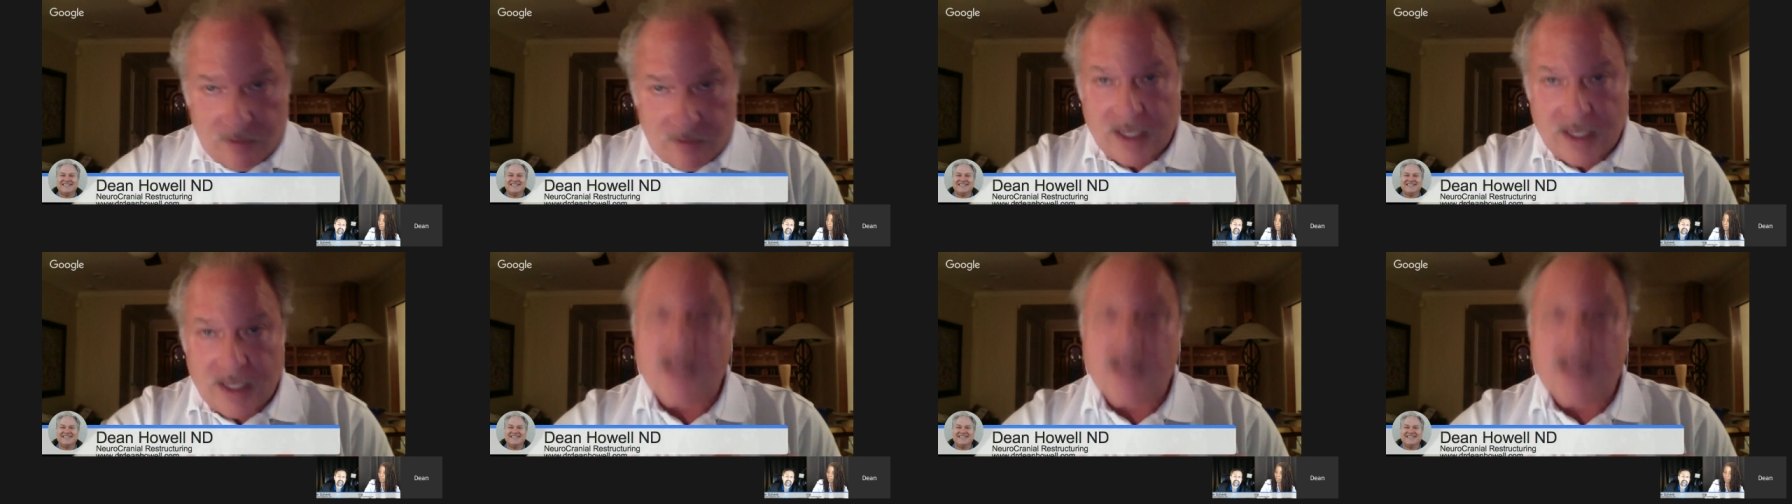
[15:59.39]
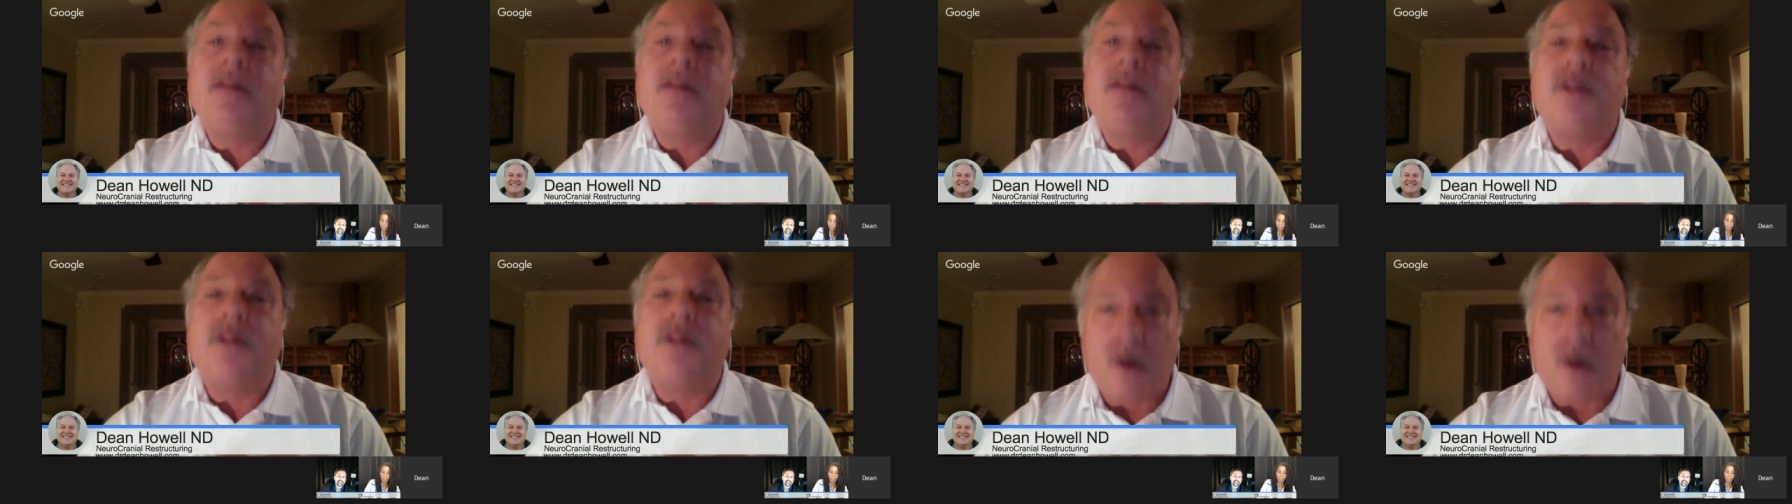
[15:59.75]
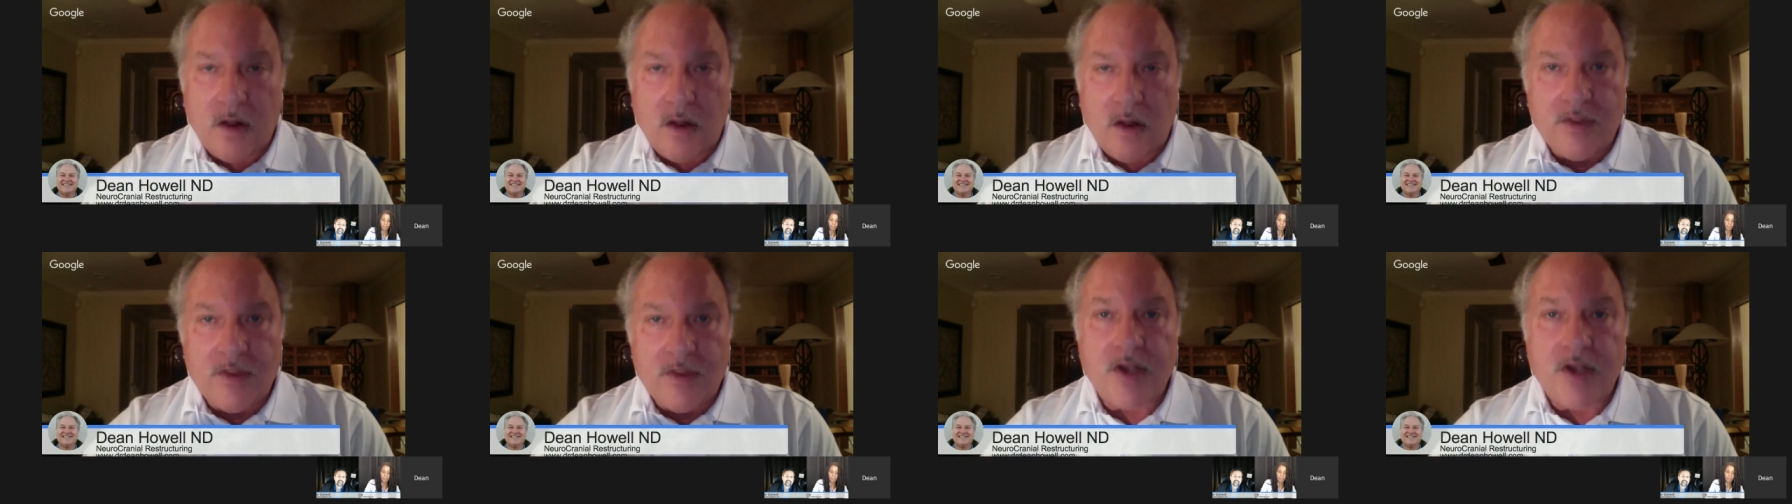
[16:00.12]
We can do
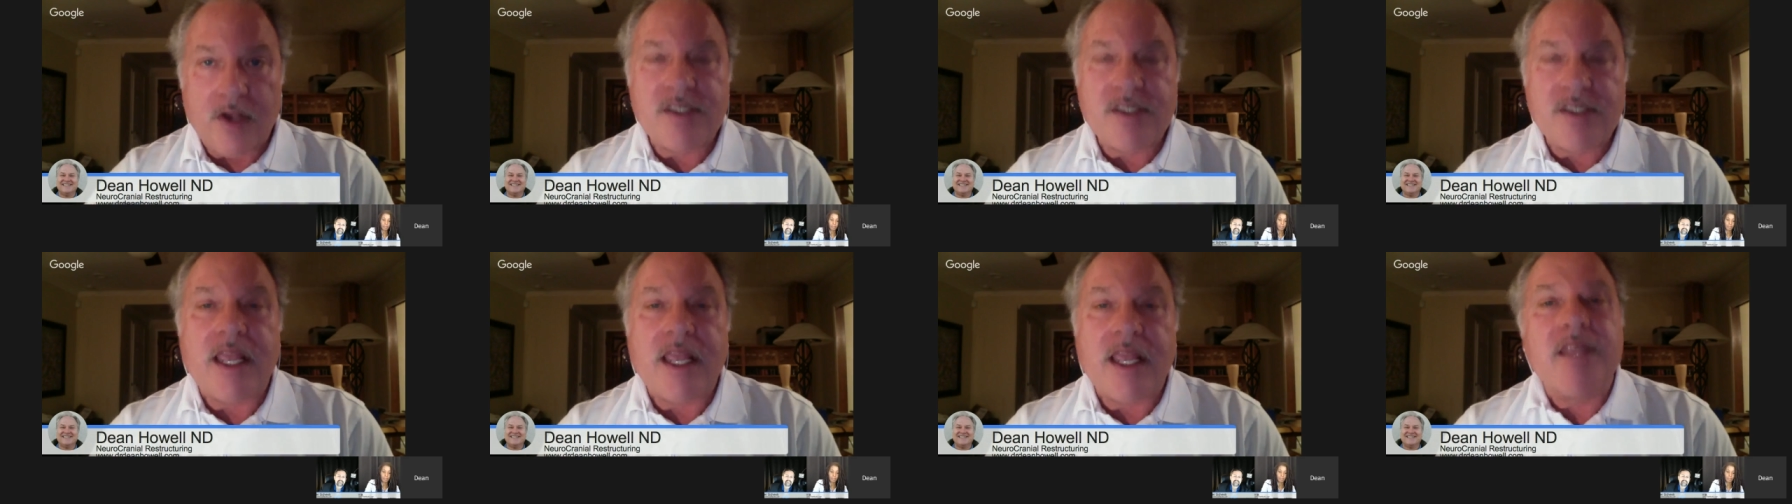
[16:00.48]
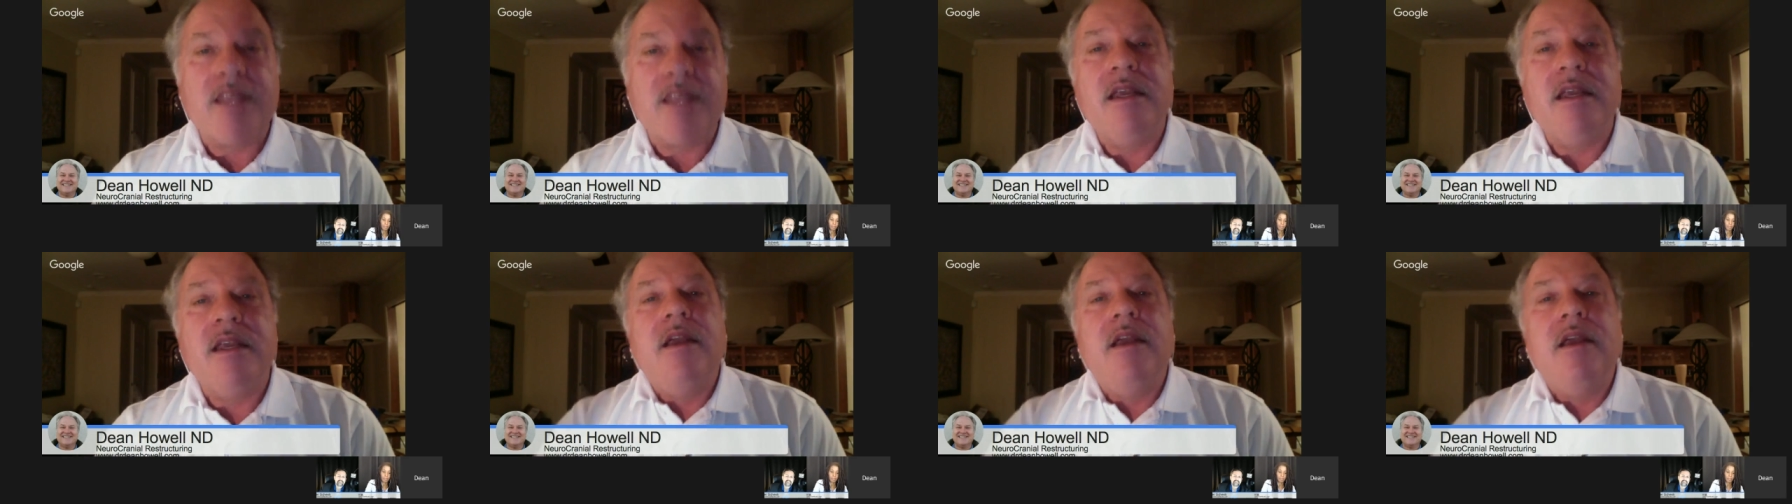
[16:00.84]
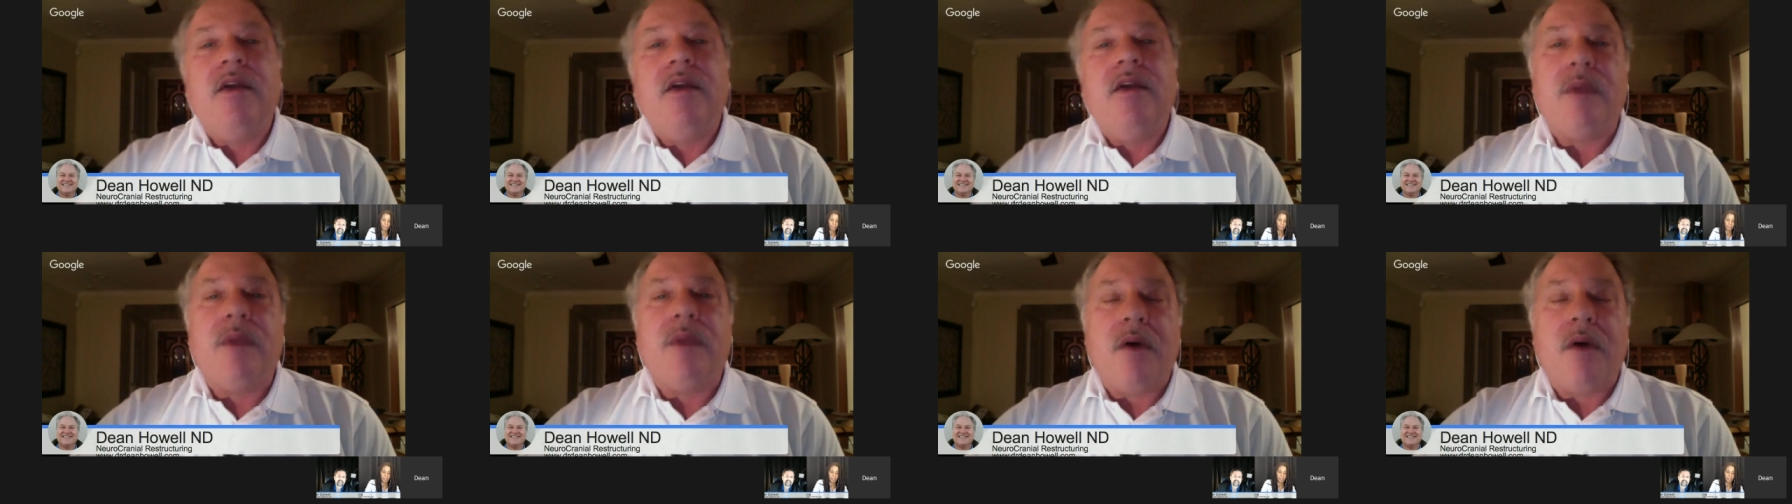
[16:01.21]
all those things.
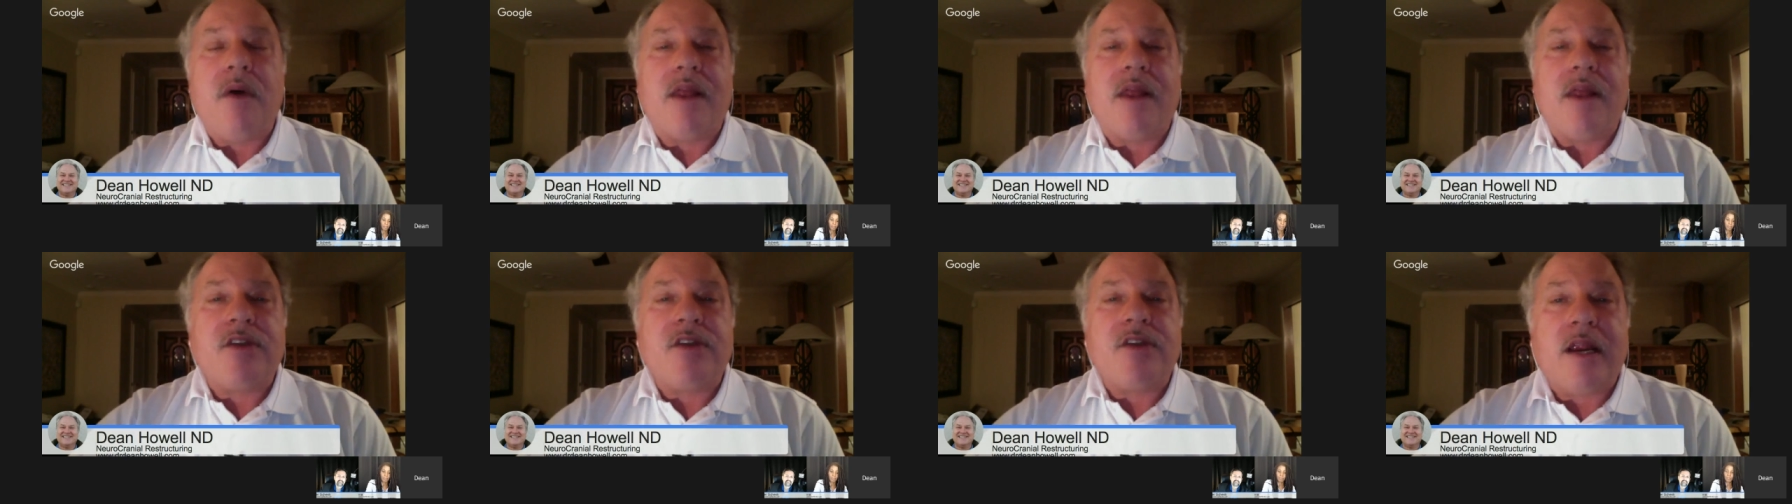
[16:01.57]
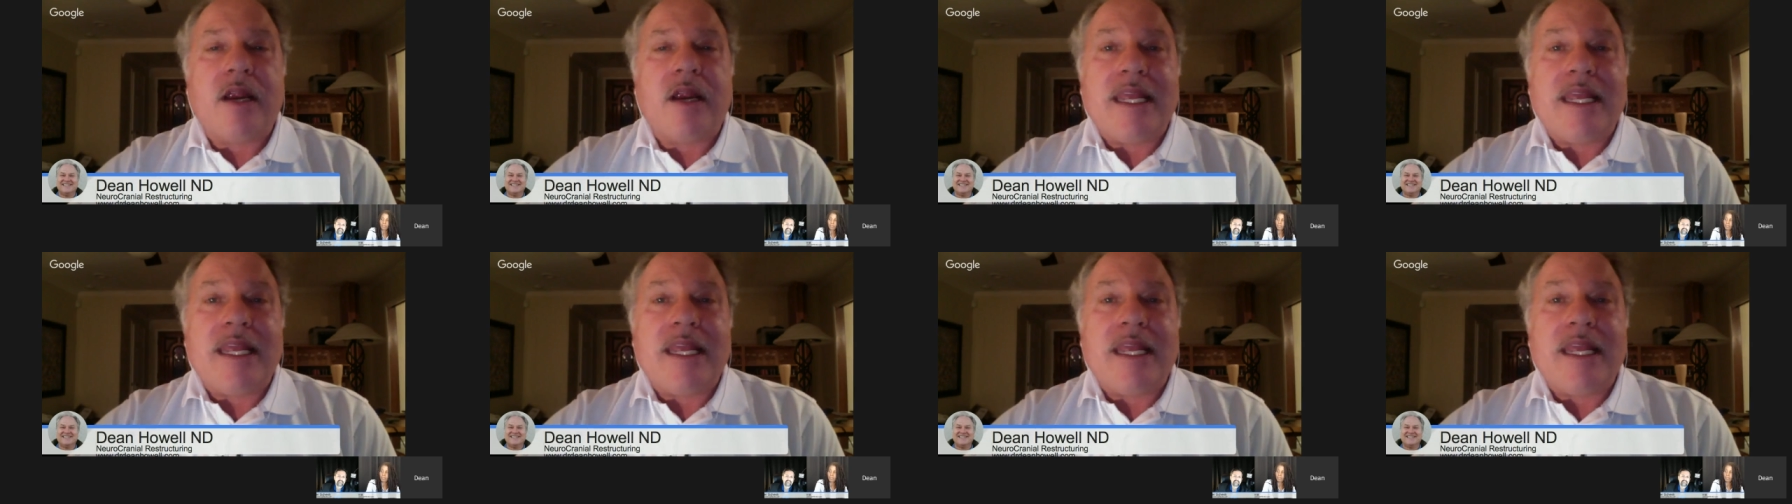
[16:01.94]
We want to start